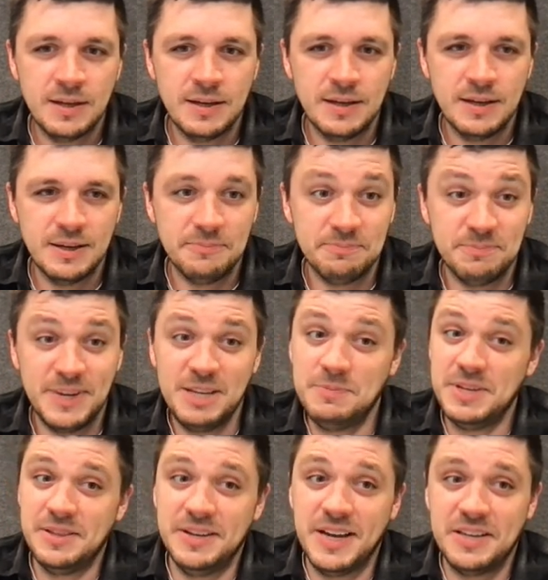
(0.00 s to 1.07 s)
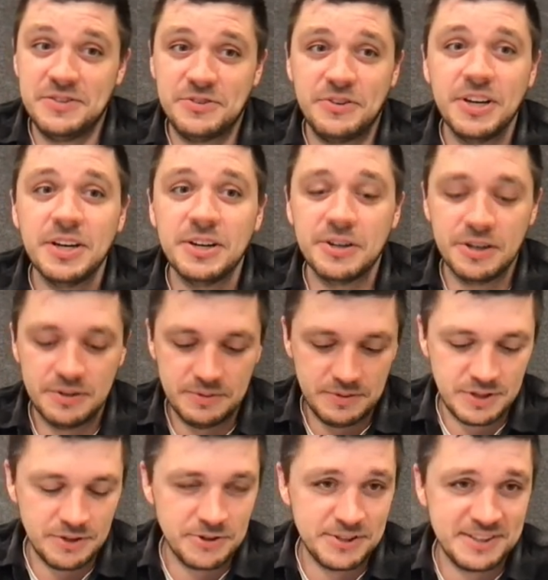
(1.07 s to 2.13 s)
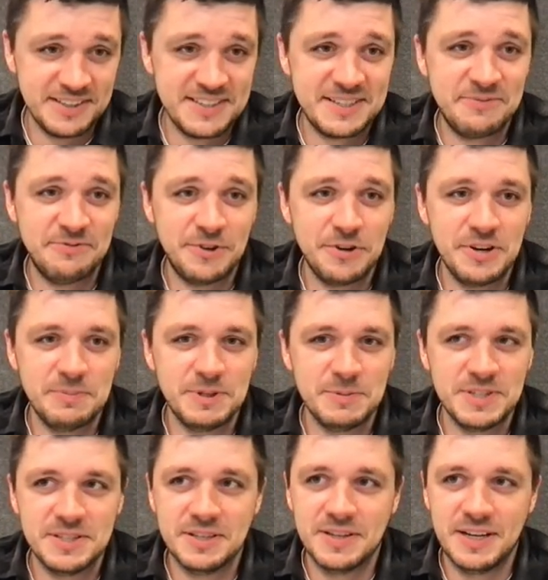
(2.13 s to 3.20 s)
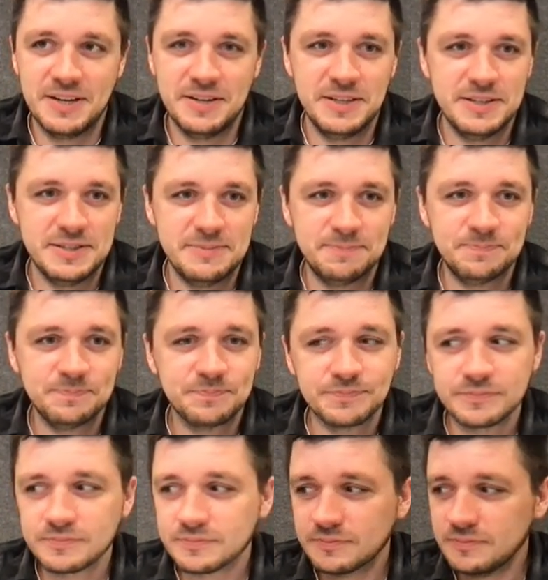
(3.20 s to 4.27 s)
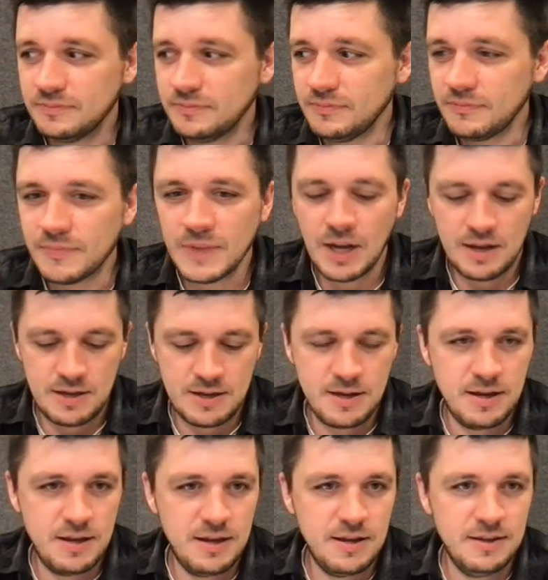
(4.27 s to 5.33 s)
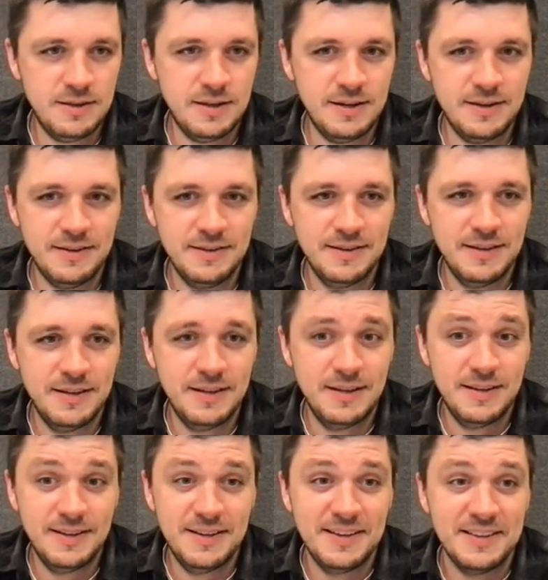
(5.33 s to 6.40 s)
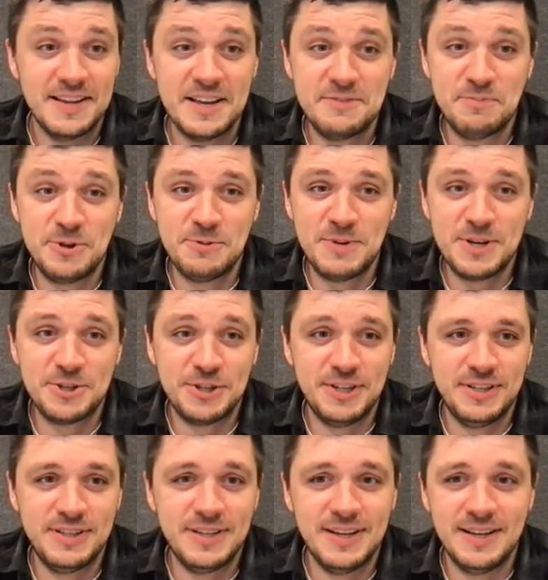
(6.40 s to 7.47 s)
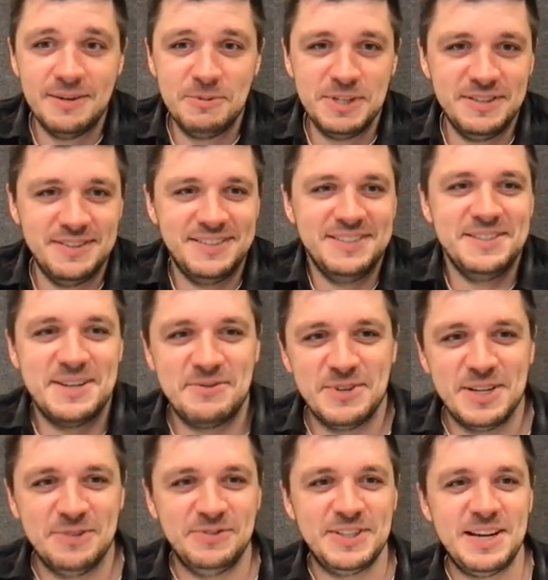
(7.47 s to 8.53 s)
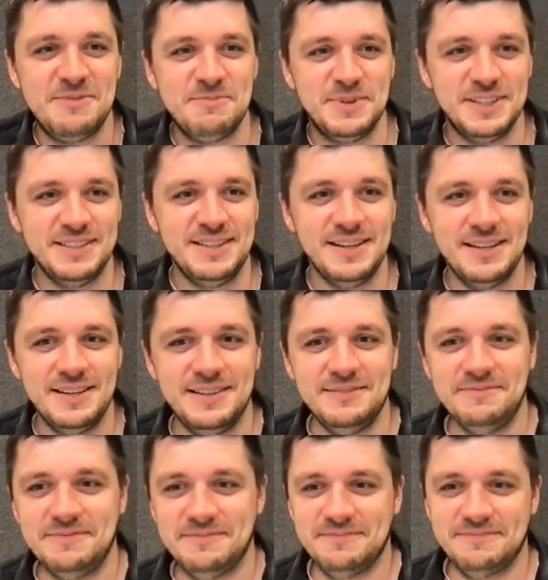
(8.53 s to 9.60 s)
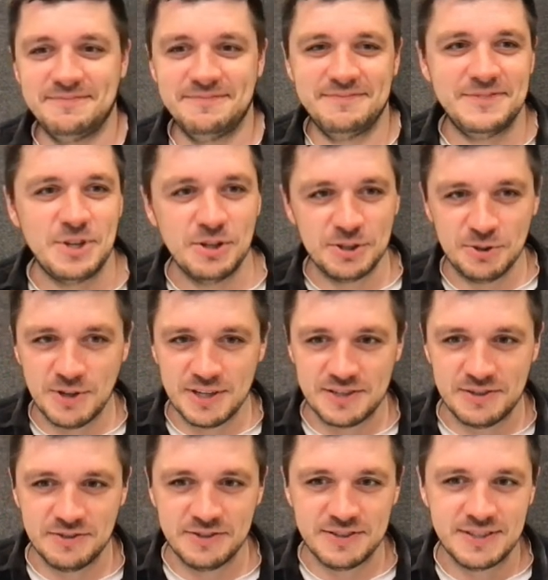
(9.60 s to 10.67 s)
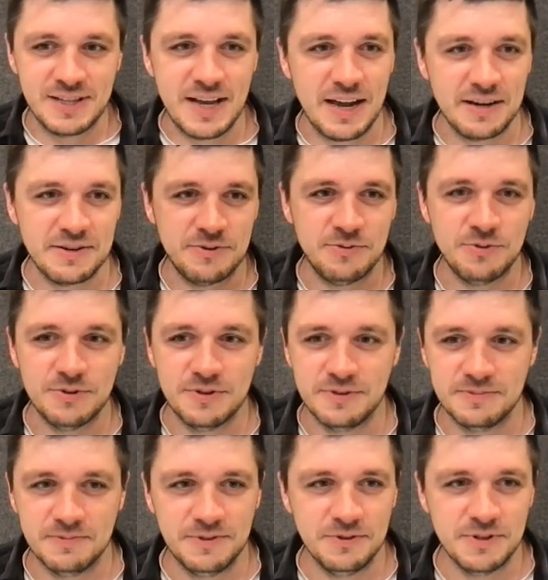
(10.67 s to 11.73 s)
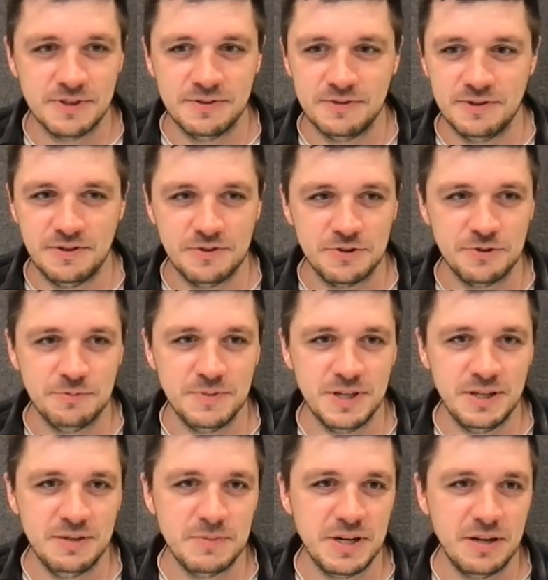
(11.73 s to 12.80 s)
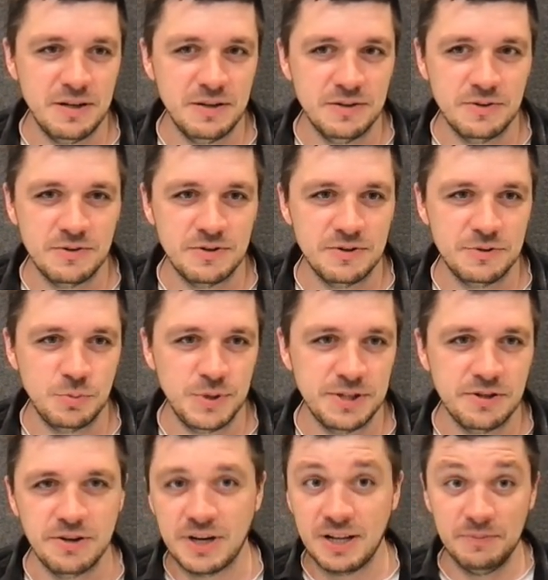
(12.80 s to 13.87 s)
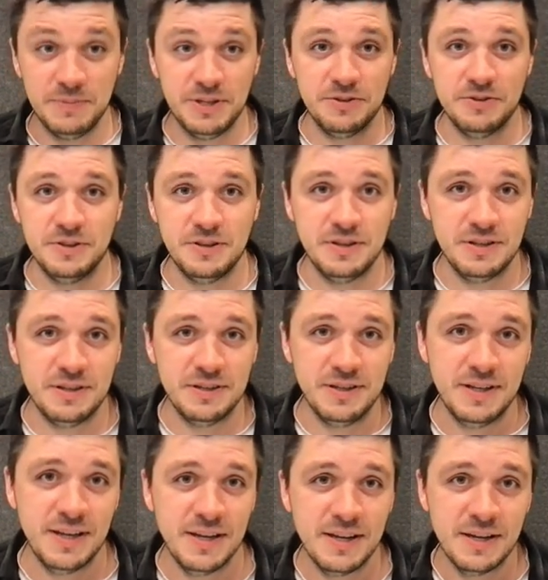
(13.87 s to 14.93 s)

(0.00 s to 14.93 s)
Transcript: uh, may be the answer here, or at least I'm very optimistic that it is. And uh, that's pretty much it. I mean, didn't have a lot of time, but uh, talk to us on Slack, or you can you know shoot me an email or on Twitter. I'll be on the